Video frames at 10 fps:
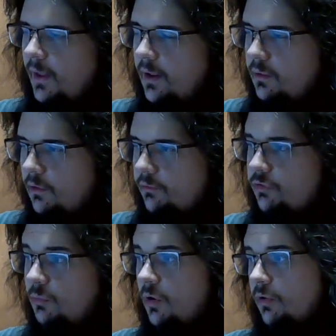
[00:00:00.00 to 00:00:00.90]
I love
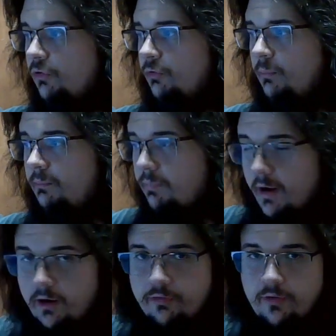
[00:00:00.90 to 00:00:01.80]
Jamal Hill's
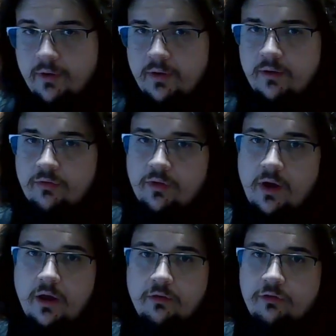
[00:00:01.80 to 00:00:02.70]
boxing. He's
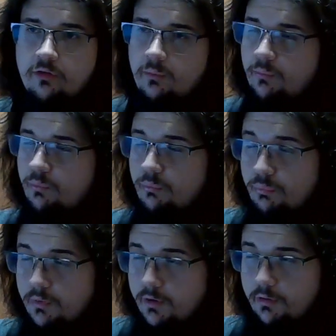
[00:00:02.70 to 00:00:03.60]
got some
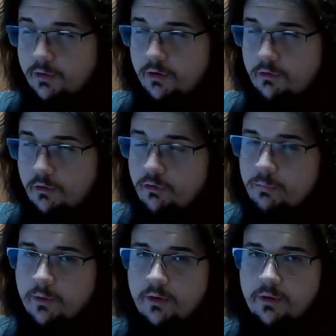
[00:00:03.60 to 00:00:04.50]
really
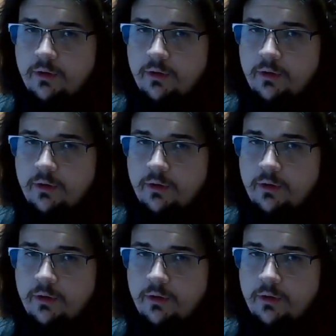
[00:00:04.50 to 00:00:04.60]
crispy